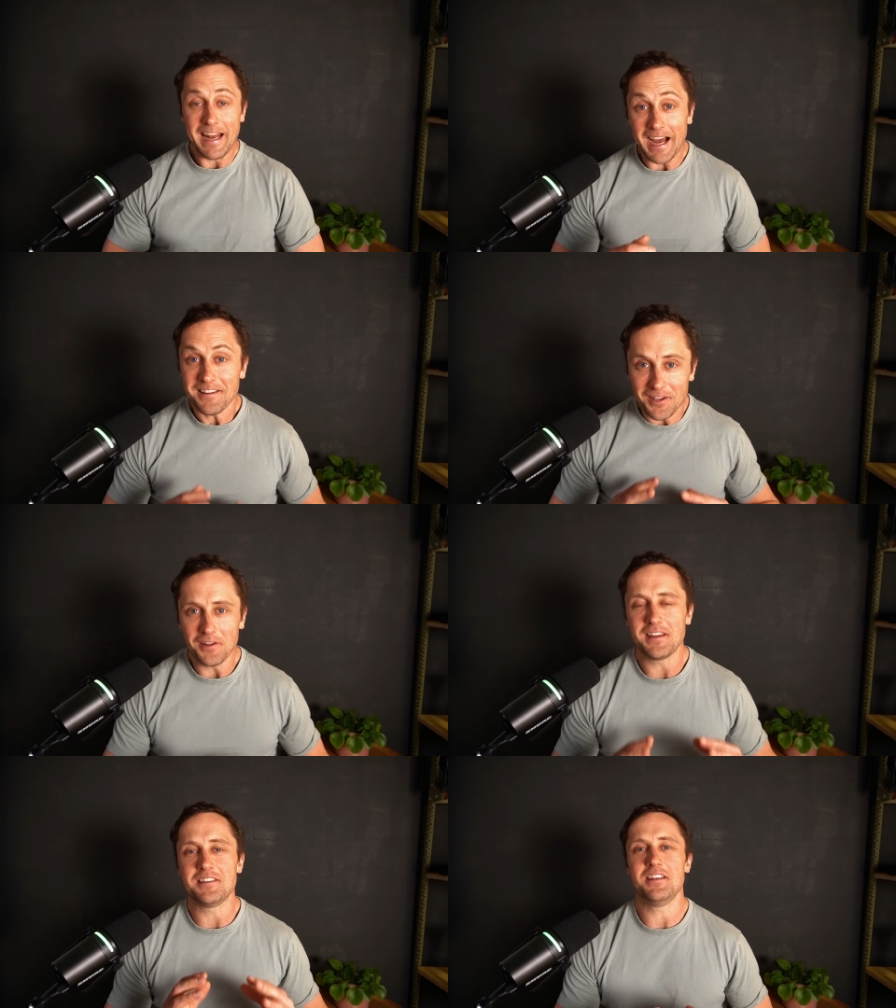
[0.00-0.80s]
And I
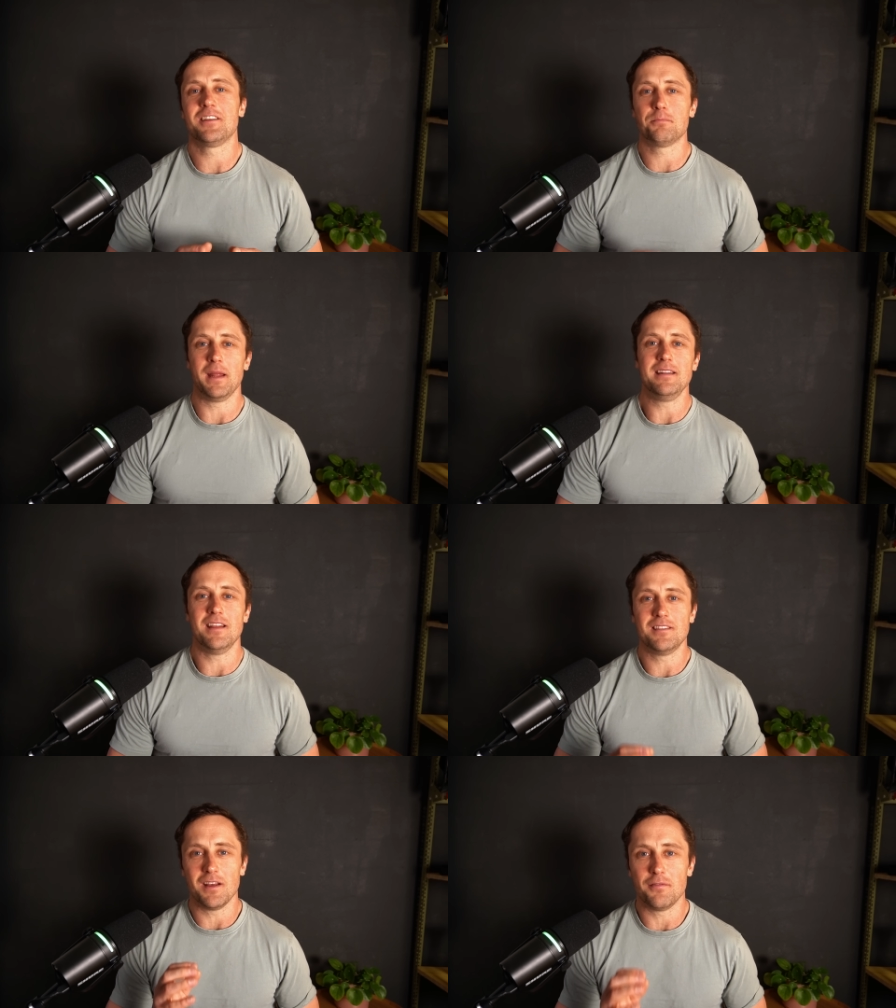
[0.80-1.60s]
thought that she explained
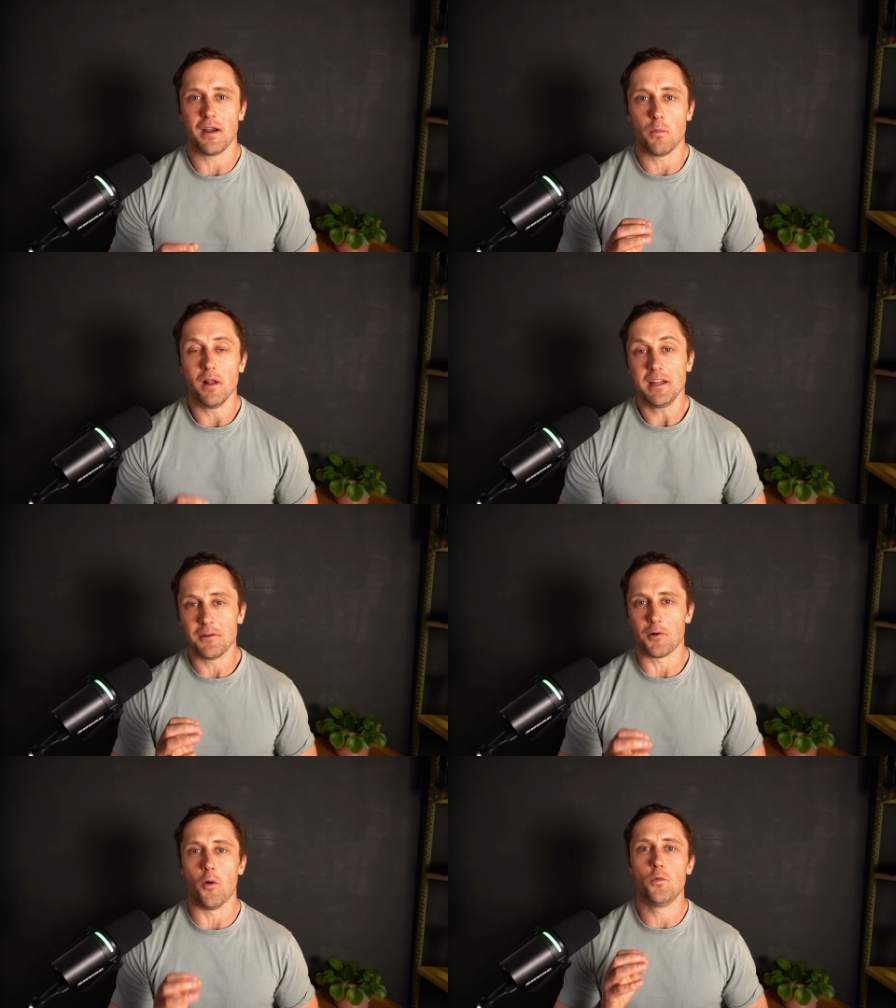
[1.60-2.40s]
this very well
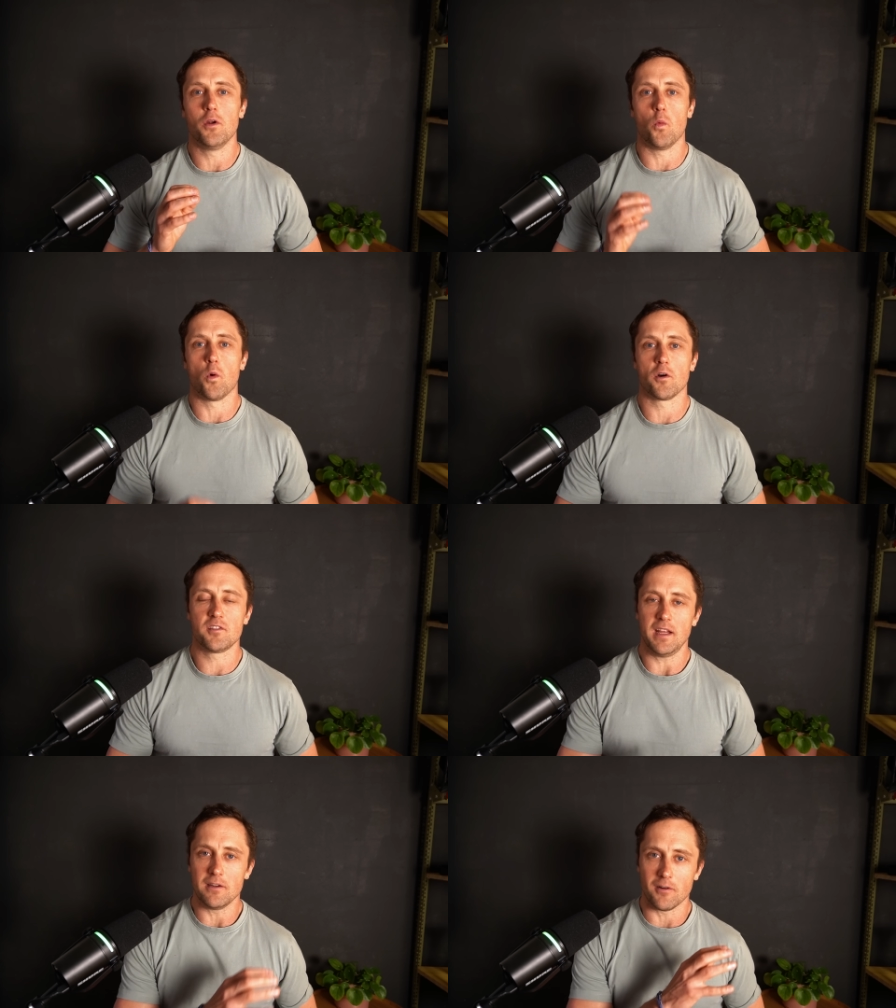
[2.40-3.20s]
in her own
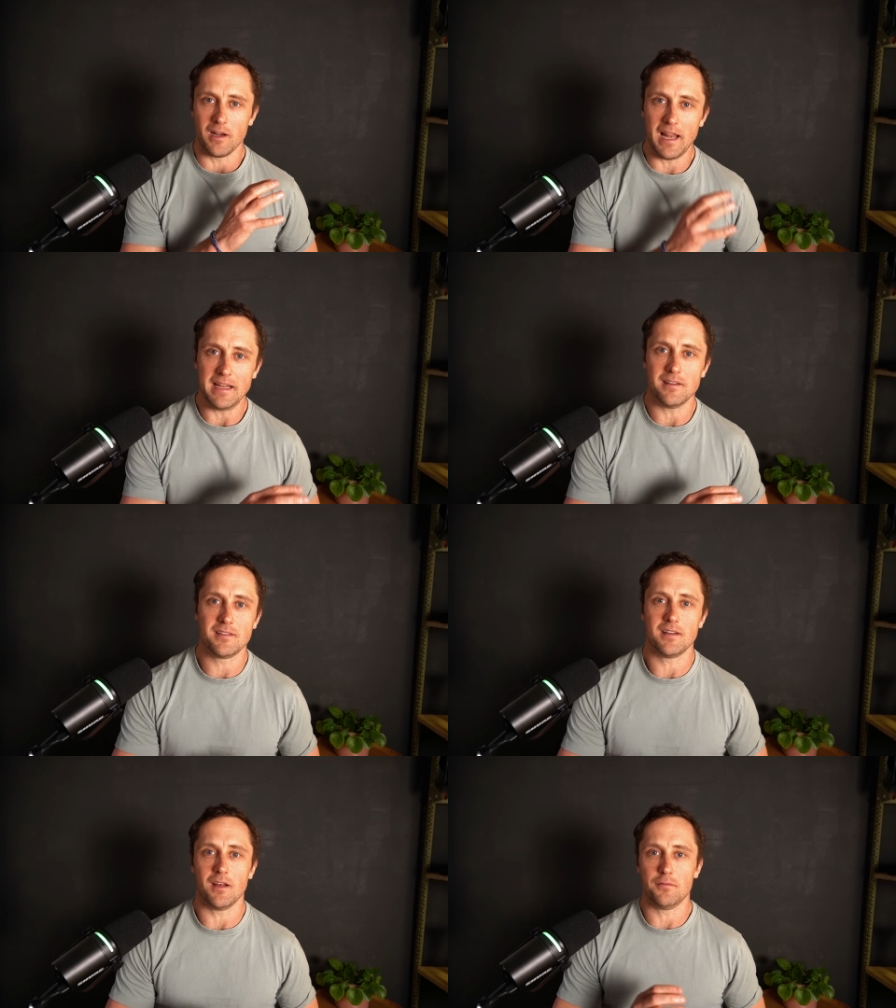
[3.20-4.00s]
words in her
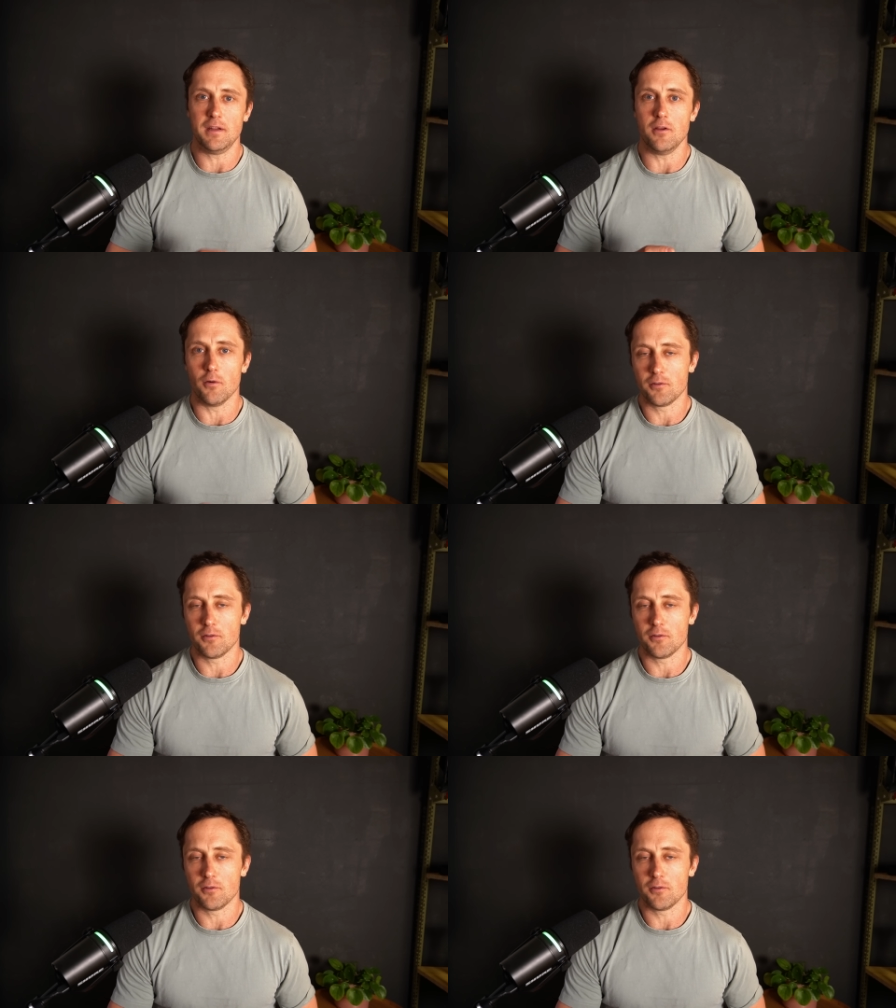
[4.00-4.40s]
latest video.